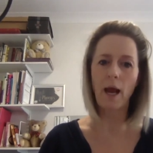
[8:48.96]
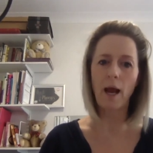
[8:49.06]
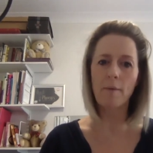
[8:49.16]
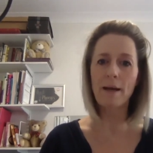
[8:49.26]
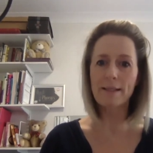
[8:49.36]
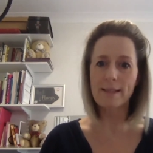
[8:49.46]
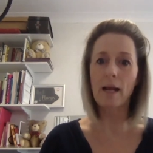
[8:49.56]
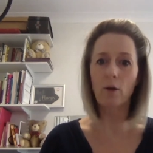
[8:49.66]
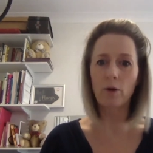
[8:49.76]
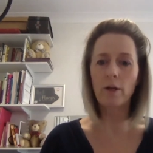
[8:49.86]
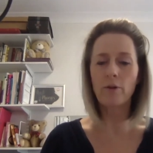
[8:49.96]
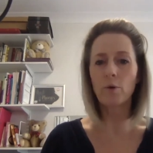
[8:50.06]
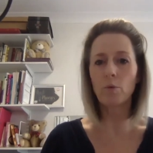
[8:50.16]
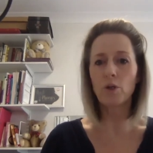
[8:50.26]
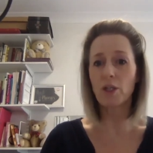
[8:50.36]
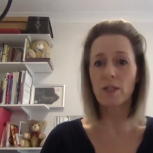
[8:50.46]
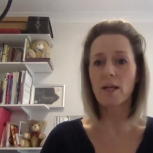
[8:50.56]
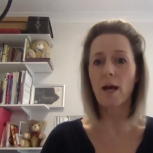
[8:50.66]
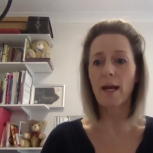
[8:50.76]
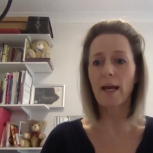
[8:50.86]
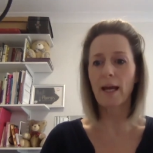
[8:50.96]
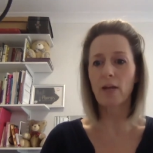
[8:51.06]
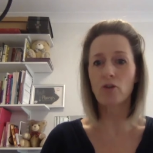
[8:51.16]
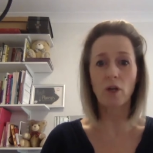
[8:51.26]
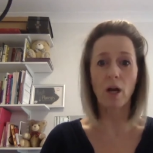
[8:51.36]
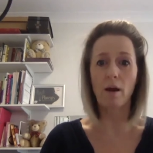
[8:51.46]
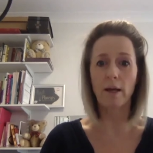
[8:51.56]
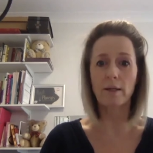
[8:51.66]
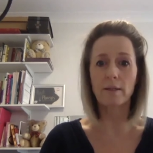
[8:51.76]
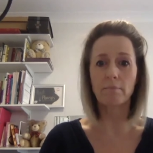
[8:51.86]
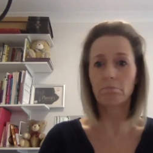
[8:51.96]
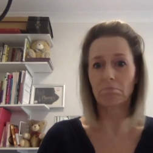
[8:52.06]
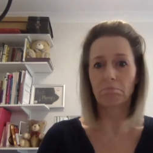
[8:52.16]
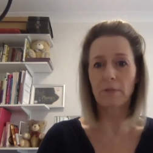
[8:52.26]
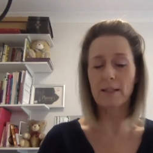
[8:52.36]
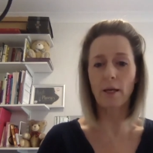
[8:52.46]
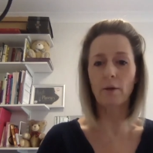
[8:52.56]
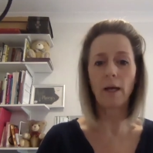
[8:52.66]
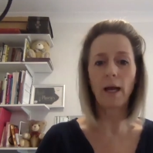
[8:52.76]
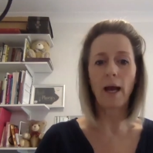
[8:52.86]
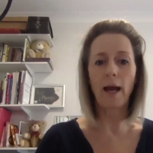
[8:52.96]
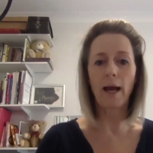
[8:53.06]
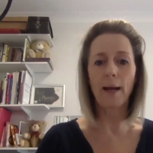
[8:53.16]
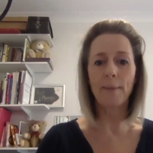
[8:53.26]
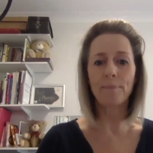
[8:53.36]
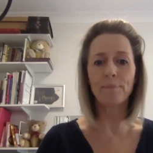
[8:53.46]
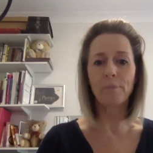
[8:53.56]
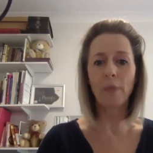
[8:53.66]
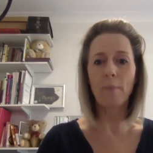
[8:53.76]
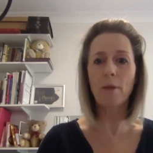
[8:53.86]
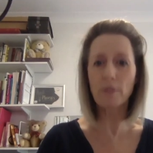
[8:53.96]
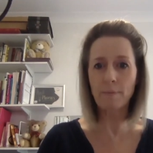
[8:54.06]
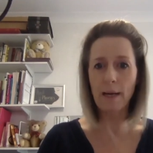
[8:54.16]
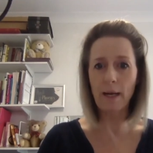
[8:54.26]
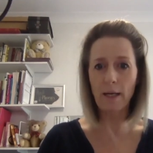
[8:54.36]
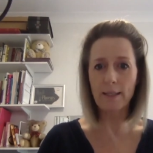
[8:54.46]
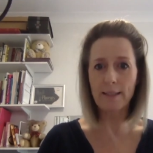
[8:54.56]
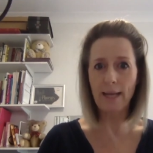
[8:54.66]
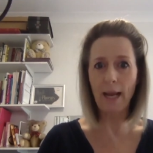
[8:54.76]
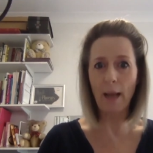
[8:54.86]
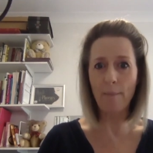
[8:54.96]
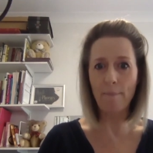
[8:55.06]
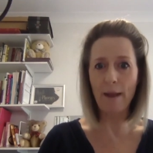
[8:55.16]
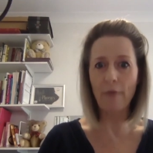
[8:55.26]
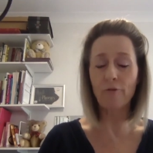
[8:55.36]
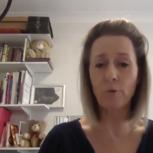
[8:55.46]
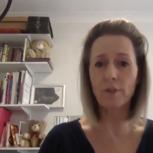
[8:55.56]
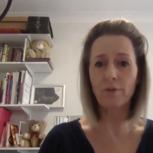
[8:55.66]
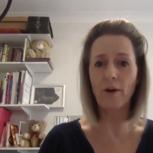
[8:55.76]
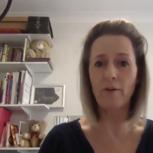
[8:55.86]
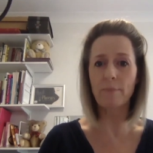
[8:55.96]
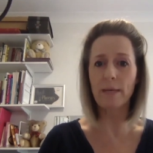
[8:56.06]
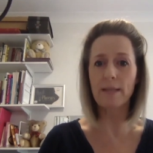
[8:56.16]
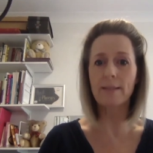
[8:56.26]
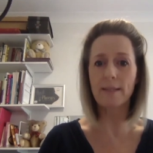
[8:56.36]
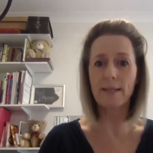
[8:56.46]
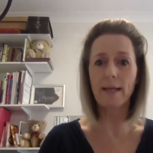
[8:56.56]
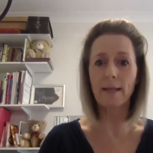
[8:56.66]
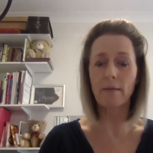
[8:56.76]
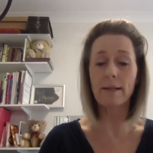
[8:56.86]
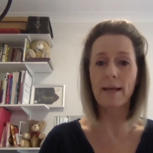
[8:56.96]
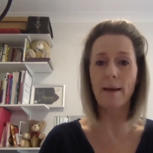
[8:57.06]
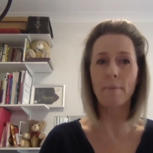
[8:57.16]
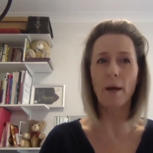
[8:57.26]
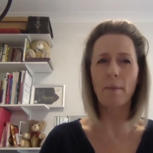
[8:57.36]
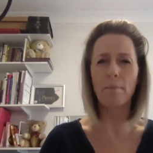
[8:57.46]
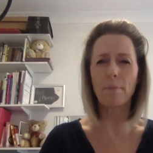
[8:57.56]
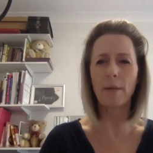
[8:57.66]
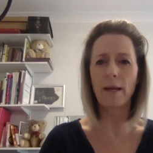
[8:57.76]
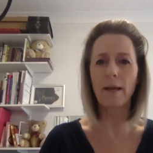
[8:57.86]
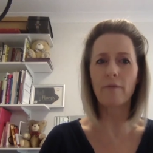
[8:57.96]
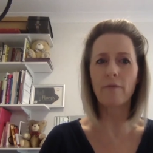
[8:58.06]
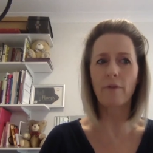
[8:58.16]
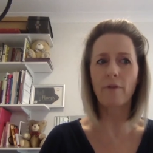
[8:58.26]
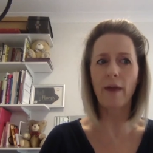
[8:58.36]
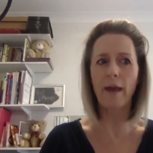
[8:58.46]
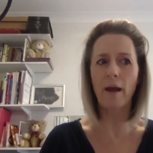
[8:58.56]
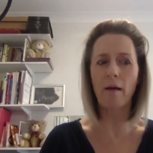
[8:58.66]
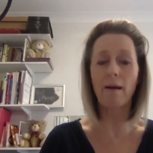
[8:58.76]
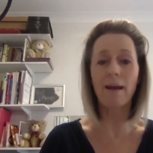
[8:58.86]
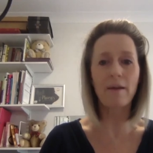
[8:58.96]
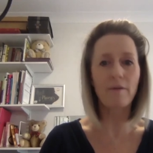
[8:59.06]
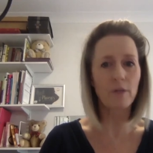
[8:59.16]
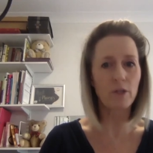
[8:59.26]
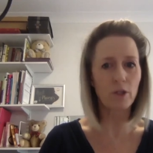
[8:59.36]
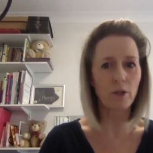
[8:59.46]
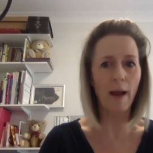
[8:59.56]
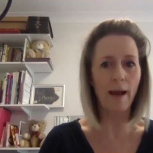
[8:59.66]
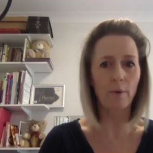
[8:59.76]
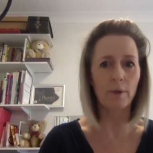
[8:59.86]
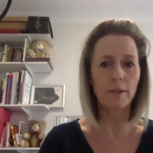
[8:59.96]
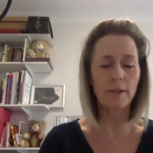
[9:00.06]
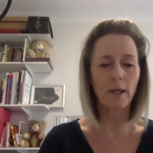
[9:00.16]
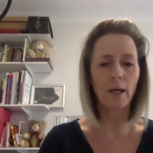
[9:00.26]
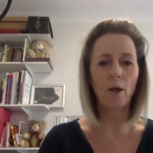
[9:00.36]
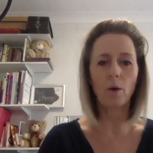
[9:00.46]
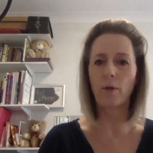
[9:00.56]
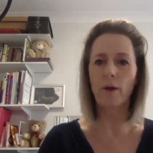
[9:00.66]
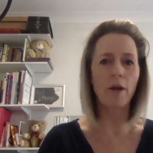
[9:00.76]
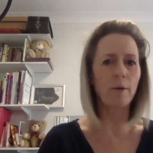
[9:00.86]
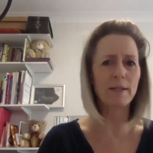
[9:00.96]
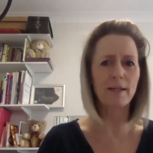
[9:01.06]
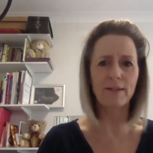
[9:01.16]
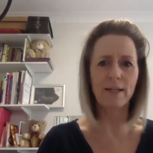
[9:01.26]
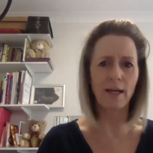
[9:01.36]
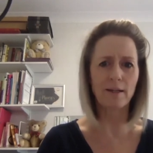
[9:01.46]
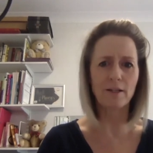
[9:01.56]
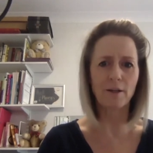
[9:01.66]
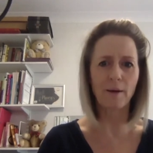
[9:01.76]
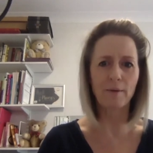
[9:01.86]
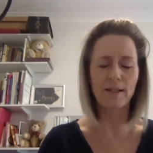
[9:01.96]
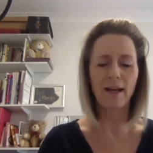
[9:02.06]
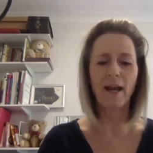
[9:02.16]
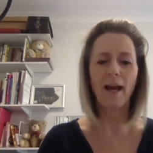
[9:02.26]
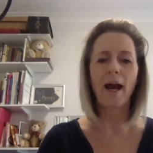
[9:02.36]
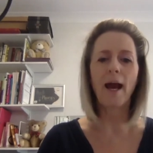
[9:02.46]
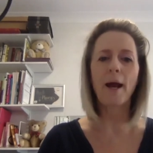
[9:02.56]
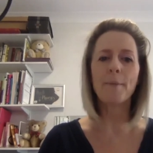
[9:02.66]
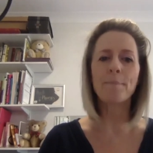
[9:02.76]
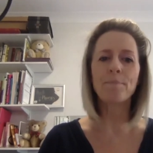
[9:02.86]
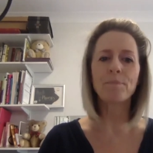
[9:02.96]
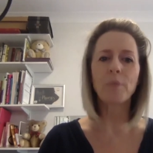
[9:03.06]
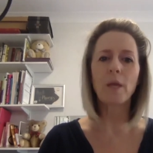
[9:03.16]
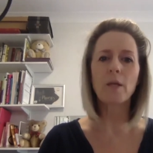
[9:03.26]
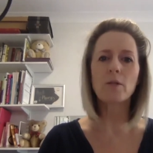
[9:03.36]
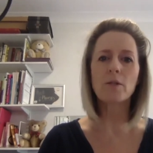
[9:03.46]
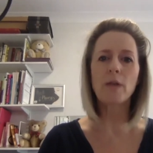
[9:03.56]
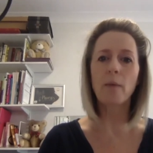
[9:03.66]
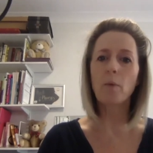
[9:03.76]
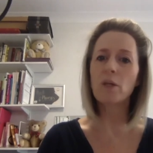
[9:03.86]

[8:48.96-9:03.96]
a salon that would just like an extra client. So most of my learners take about 45 minutes to take their exam, but I believe that they are given 2 hours, although nobody's ever taken 2 hours. And we're